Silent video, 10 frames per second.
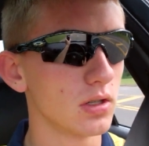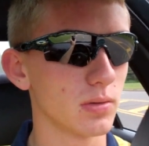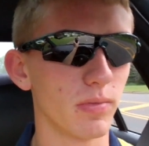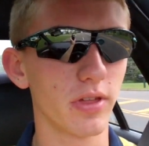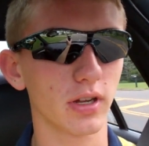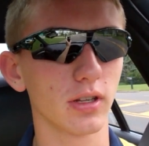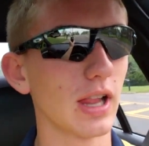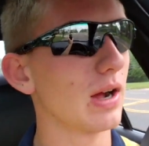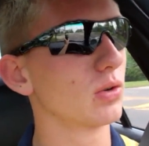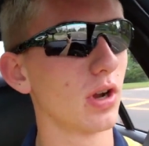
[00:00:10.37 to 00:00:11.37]
some thick
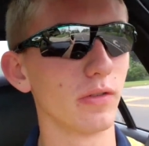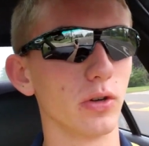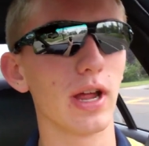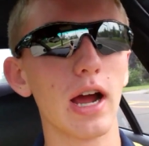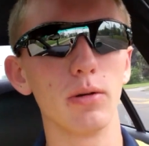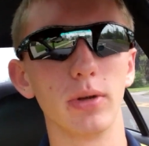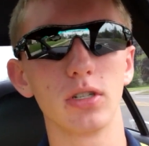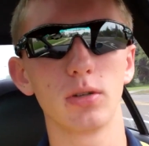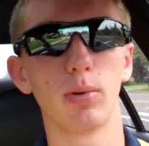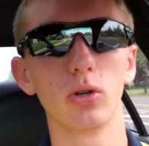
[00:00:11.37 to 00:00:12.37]
cloud cover now,
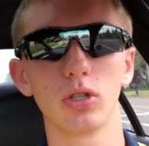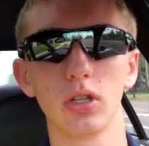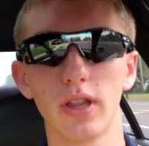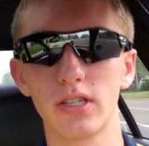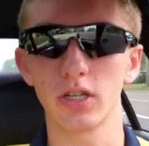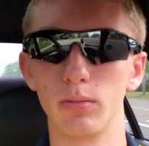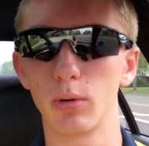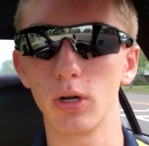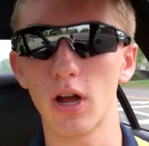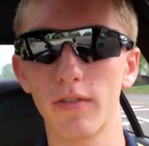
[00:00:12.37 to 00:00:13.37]
but supposedly that's going to
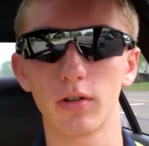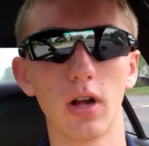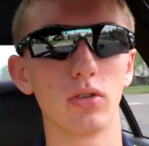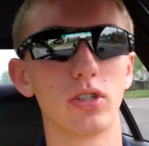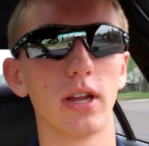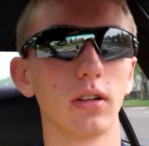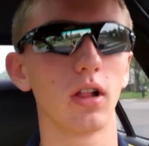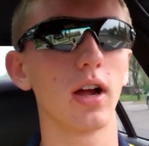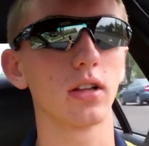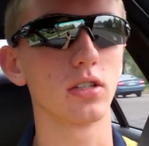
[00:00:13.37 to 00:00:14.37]
burn off around 10
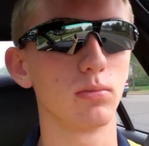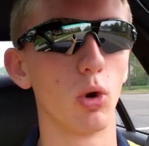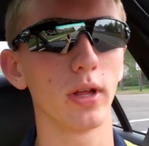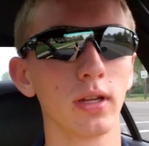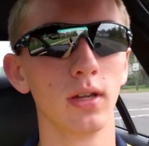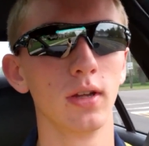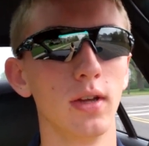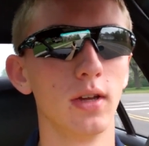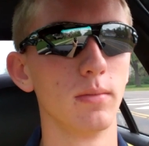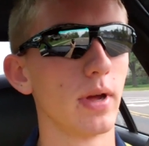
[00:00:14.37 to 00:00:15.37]
o'clock this morning.
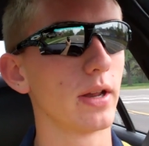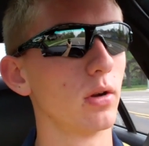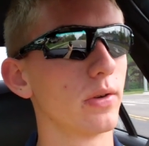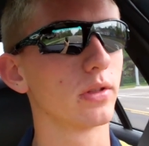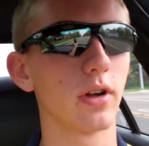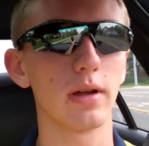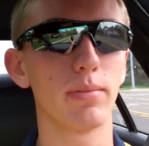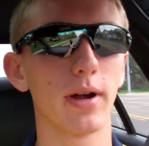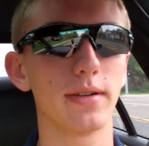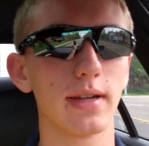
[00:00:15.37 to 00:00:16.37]
Headed over to the
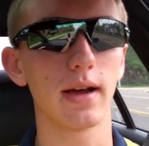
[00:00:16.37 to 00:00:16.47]
grandparents'